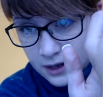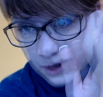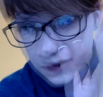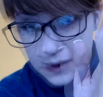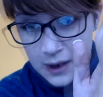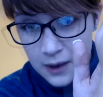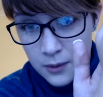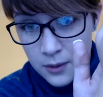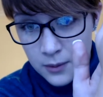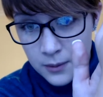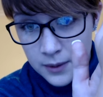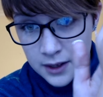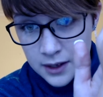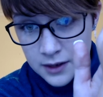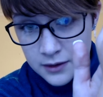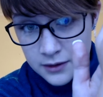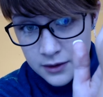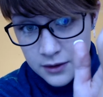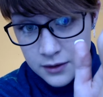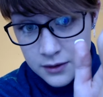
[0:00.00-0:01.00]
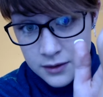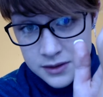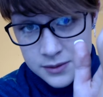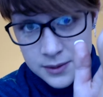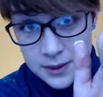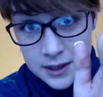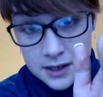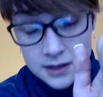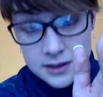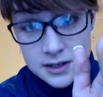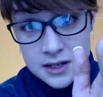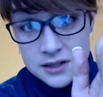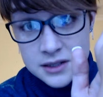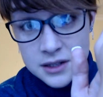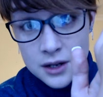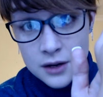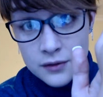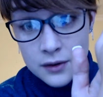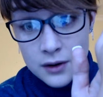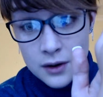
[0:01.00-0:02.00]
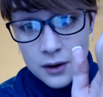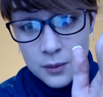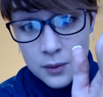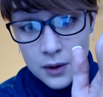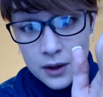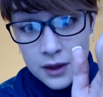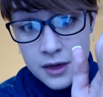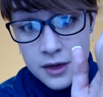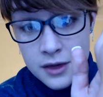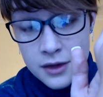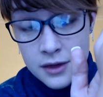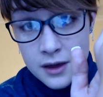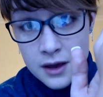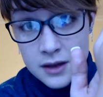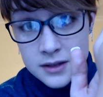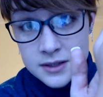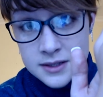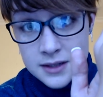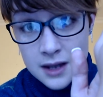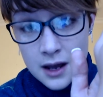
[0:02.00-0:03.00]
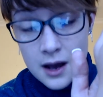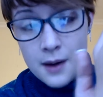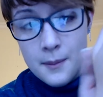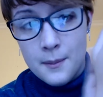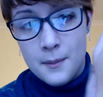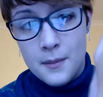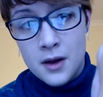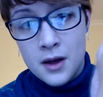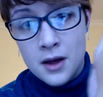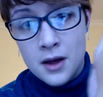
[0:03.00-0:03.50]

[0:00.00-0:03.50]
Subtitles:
Now what we're going to do is we're going to dust over it with some